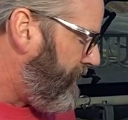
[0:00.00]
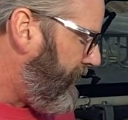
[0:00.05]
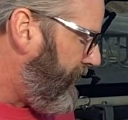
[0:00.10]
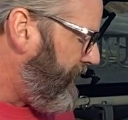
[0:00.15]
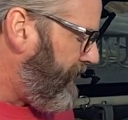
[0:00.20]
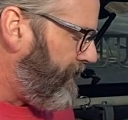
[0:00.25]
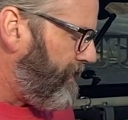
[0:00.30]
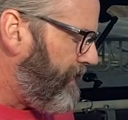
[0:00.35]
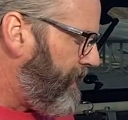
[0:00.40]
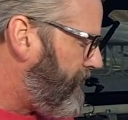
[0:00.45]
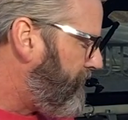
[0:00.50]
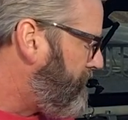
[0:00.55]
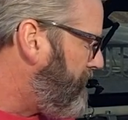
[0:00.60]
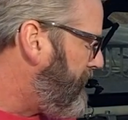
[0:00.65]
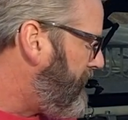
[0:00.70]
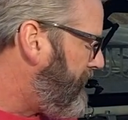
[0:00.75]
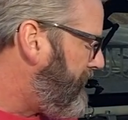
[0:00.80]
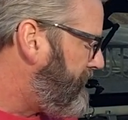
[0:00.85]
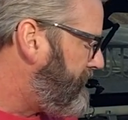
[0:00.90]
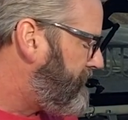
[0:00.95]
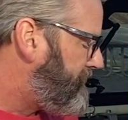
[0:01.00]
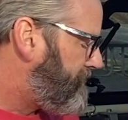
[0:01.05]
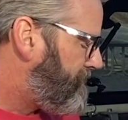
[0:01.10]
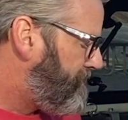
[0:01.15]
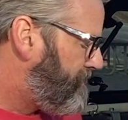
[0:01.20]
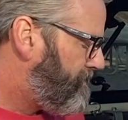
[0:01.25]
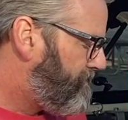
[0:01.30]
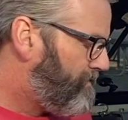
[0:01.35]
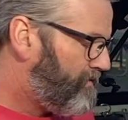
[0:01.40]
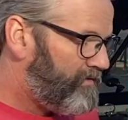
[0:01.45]
any liquids
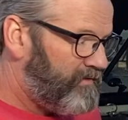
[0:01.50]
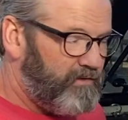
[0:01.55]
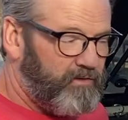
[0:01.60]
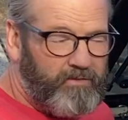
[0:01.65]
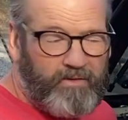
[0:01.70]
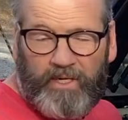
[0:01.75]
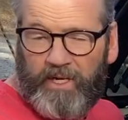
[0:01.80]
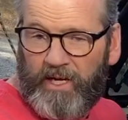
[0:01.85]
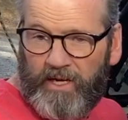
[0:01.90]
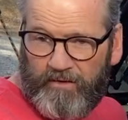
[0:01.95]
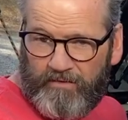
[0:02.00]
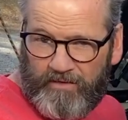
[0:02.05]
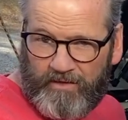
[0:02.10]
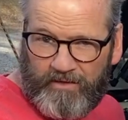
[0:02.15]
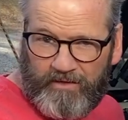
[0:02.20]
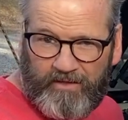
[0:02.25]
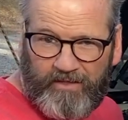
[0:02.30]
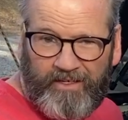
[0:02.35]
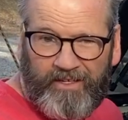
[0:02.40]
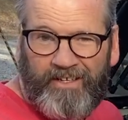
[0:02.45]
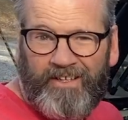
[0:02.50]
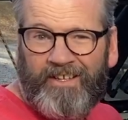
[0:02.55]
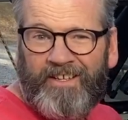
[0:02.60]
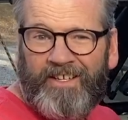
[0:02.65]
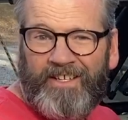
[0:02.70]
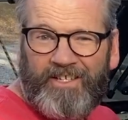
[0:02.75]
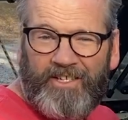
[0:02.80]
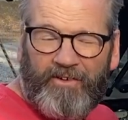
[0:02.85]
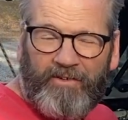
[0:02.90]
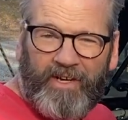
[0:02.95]
or whatever
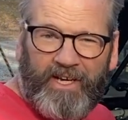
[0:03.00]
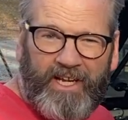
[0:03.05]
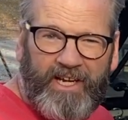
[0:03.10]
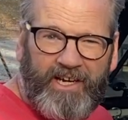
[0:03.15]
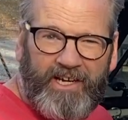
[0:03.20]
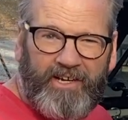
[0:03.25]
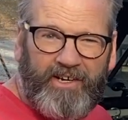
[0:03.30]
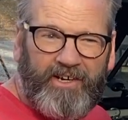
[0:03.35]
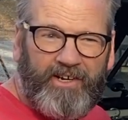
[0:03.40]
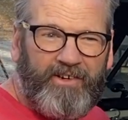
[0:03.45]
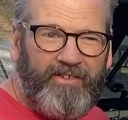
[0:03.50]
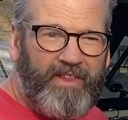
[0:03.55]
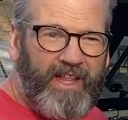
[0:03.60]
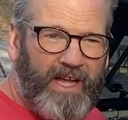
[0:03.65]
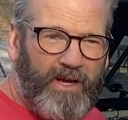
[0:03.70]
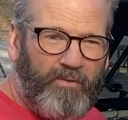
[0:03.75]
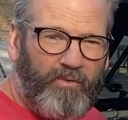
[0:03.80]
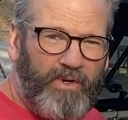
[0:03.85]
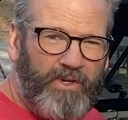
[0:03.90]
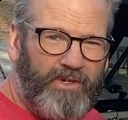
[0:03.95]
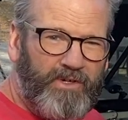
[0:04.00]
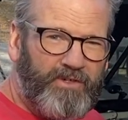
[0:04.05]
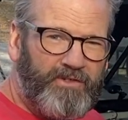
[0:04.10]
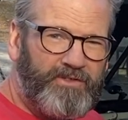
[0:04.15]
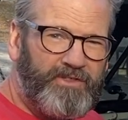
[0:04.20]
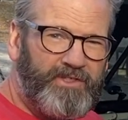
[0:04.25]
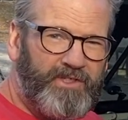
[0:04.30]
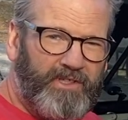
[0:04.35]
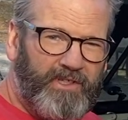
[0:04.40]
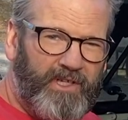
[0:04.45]
go in here, that will
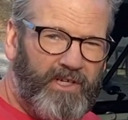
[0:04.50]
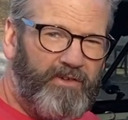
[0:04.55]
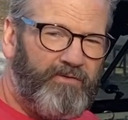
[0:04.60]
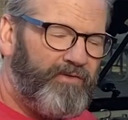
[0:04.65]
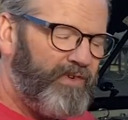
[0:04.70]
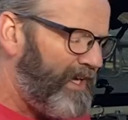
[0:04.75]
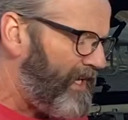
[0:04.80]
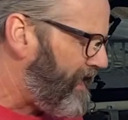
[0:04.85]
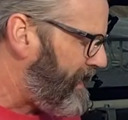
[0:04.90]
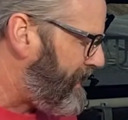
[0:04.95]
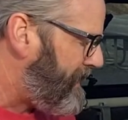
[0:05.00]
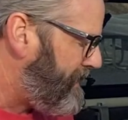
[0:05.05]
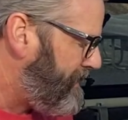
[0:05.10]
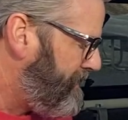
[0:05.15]
solidify,